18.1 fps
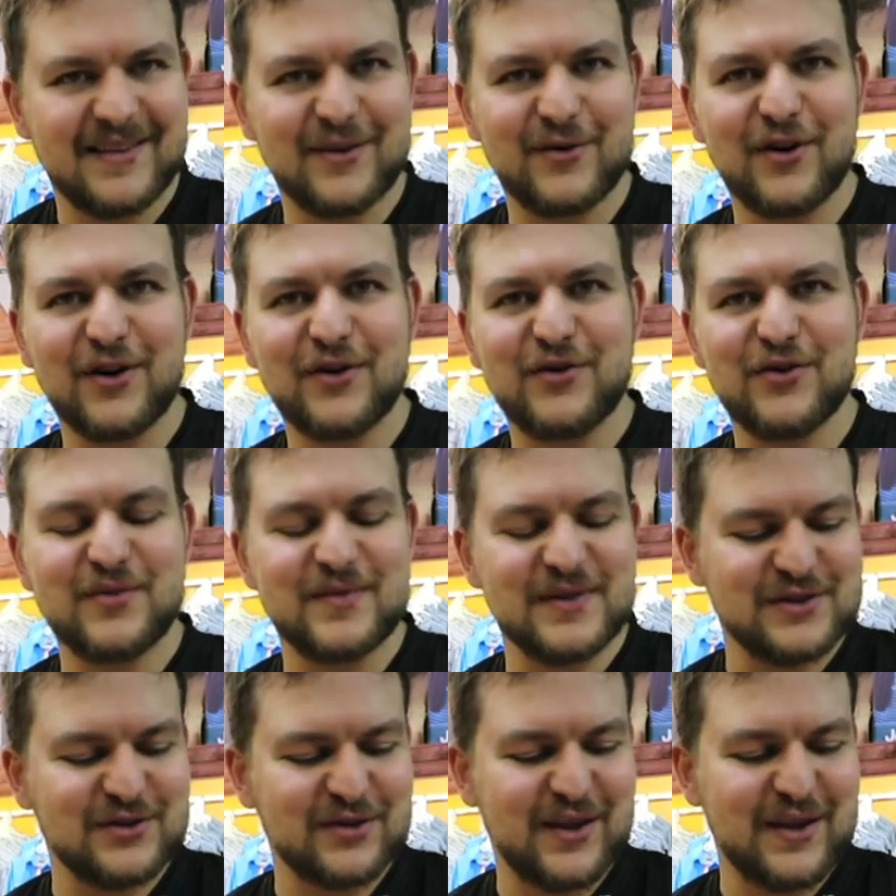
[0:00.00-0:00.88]
rod room
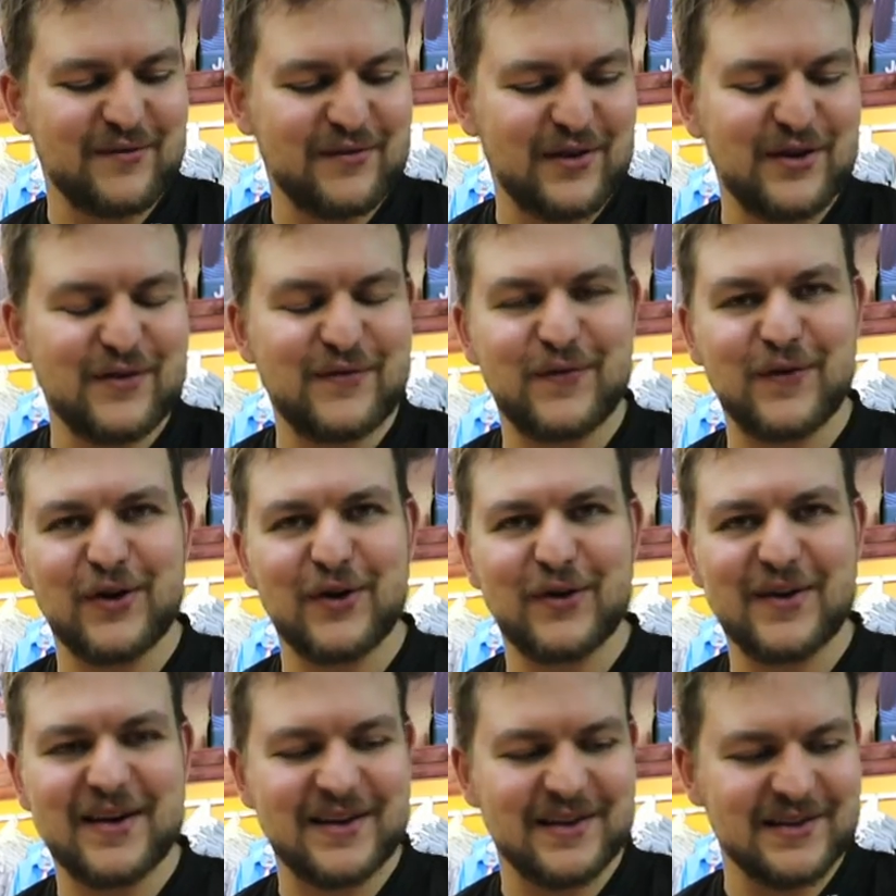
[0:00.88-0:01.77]
is looking very full
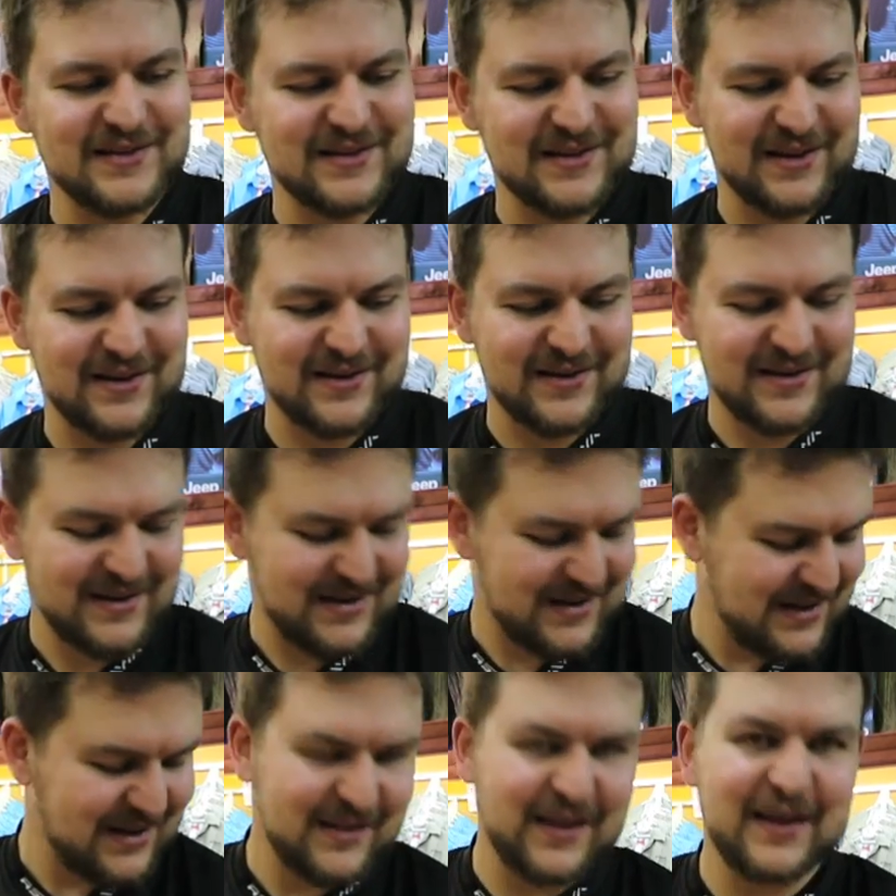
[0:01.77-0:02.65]
already, so
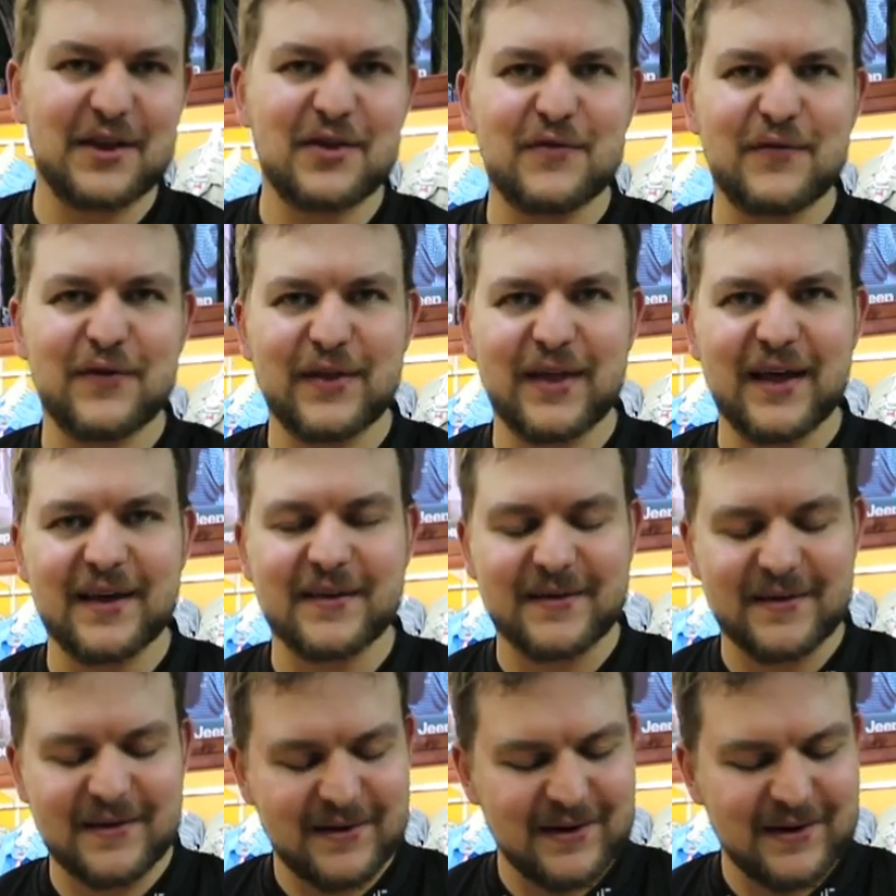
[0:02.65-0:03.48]
thank you for that.